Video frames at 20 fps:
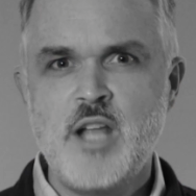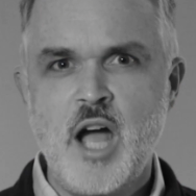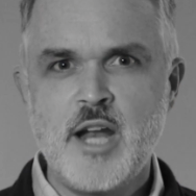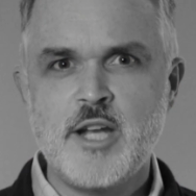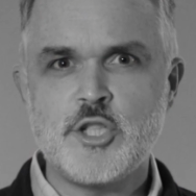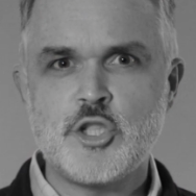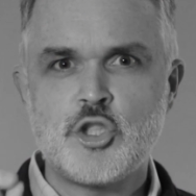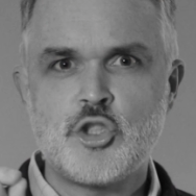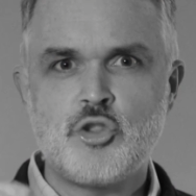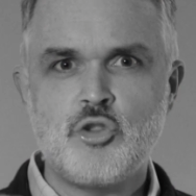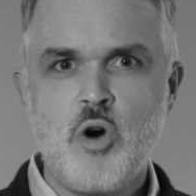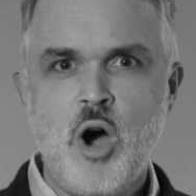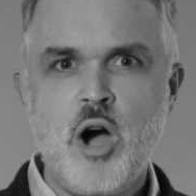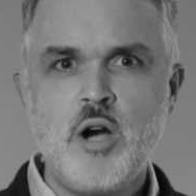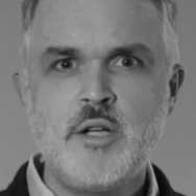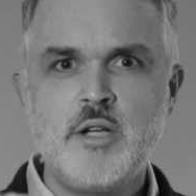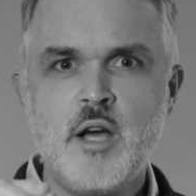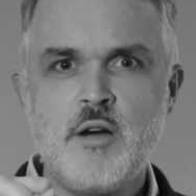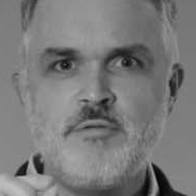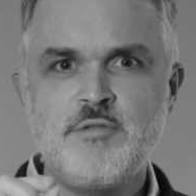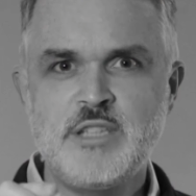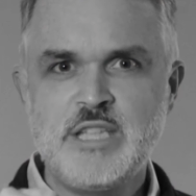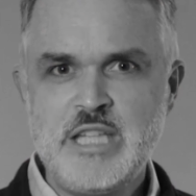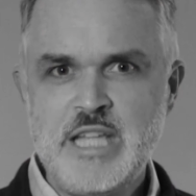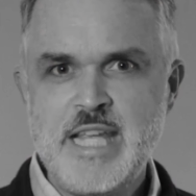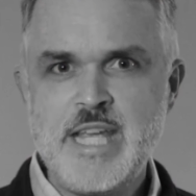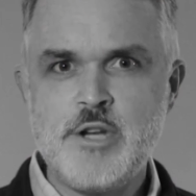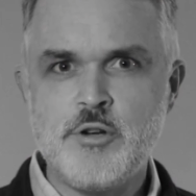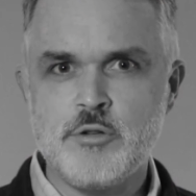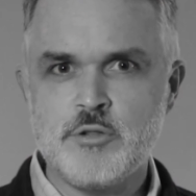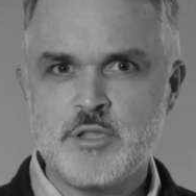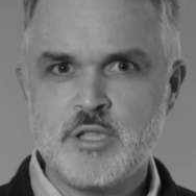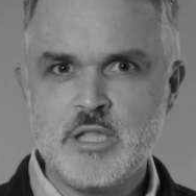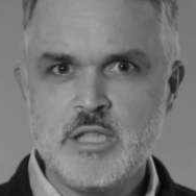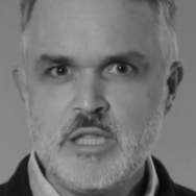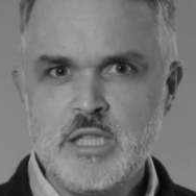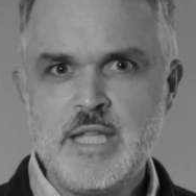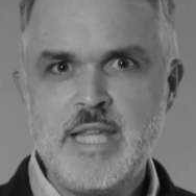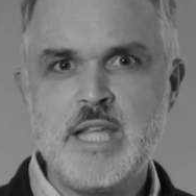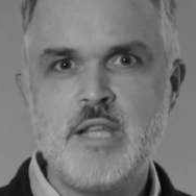not a strong enough leader to
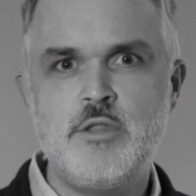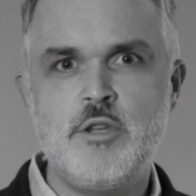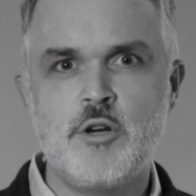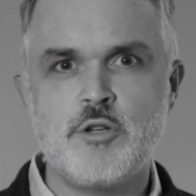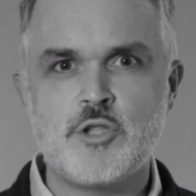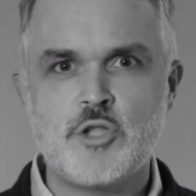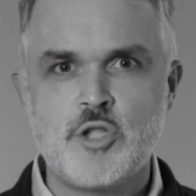lead their